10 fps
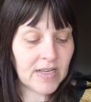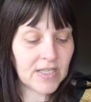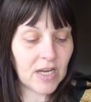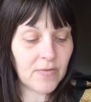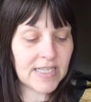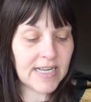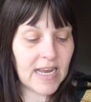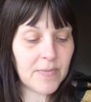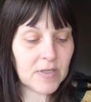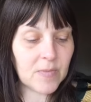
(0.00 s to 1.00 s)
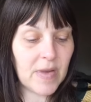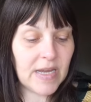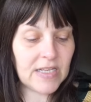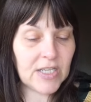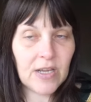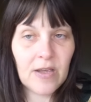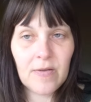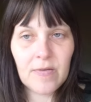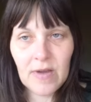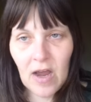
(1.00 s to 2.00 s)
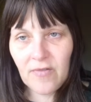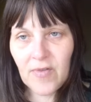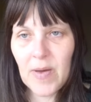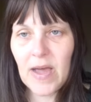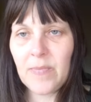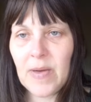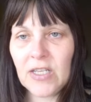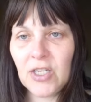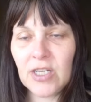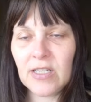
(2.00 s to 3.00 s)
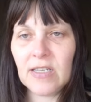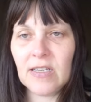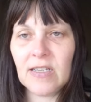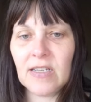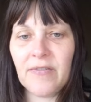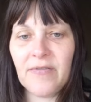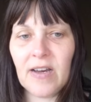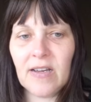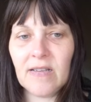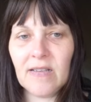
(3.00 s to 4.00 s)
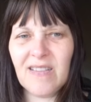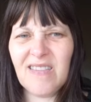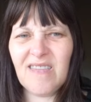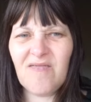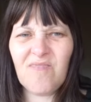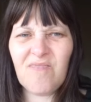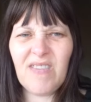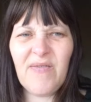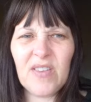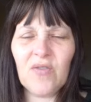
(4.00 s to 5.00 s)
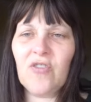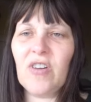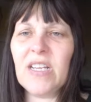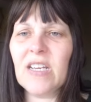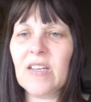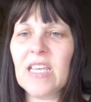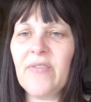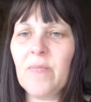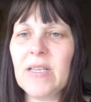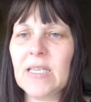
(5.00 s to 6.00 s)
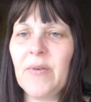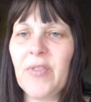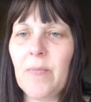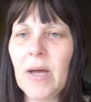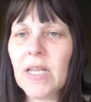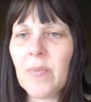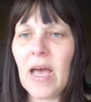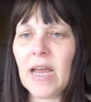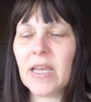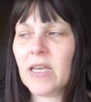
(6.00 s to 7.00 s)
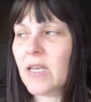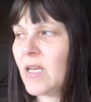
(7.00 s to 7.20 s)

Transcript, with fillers: So it's enabled me to overpay pensions and stuff. And Universal Credit are giving me some of the money back.